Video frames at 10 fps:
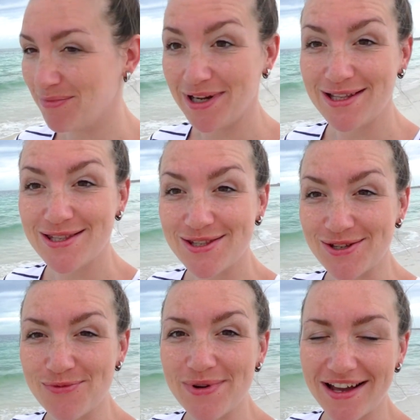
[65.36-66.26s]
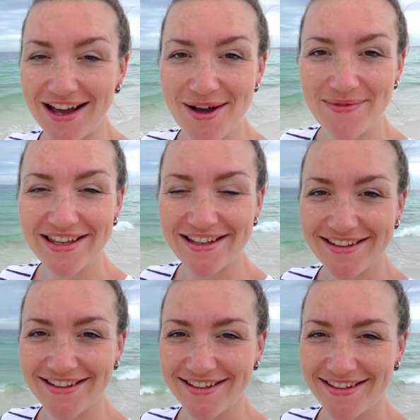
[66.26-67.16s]
But it's super calm
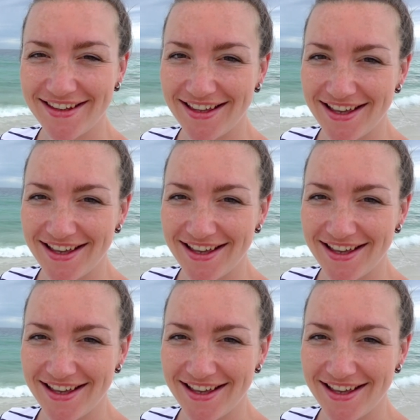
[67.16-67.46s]
again